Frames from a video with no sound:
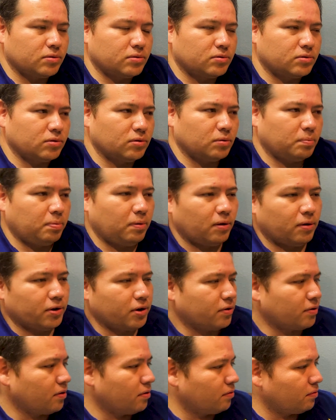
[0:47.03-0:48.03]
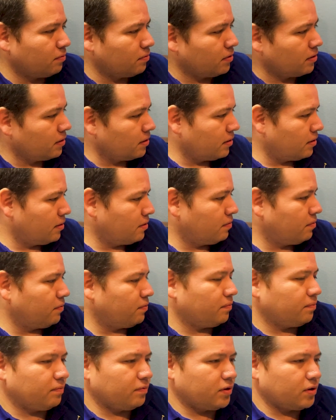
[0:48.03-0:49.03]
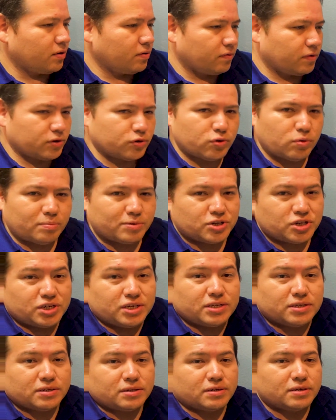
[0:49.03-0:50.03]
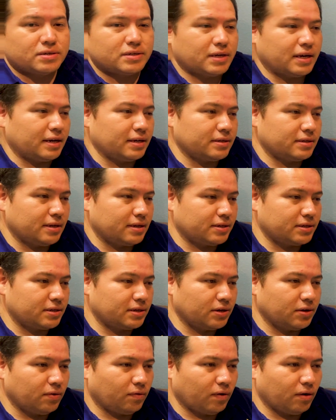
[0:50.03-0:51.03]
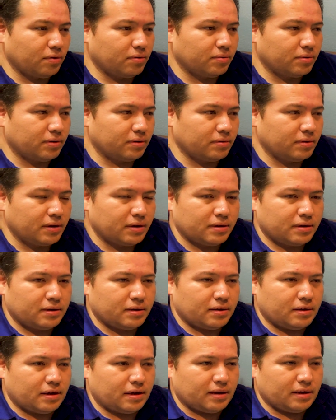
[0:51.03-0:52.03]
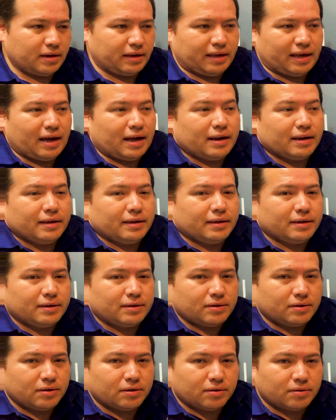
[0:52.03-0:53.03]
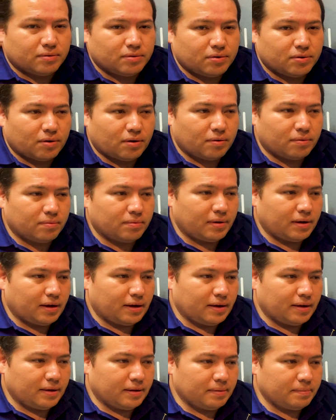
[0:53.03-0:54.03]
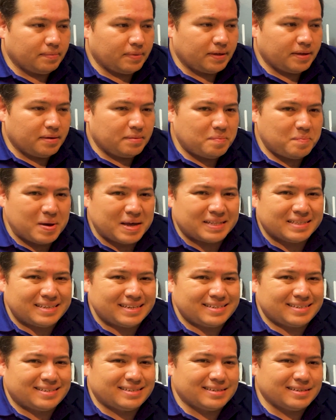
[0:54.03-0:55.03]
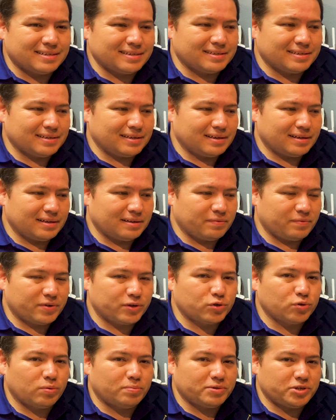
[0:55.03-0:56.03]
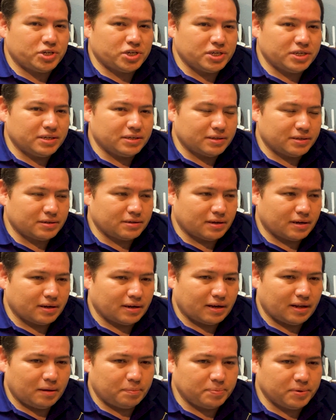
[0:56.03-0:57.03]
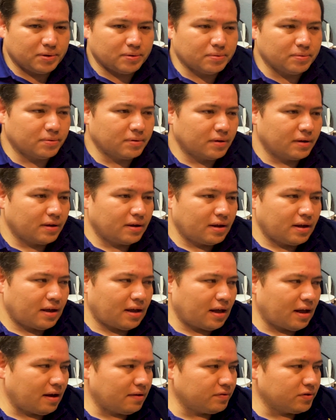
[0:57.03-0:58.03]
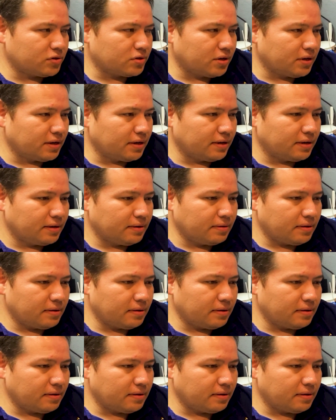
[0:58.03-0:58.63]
deploy your own virtual machines, in this case, let's say your own Kali, your own pen testing virtual machine, is going to help you obviously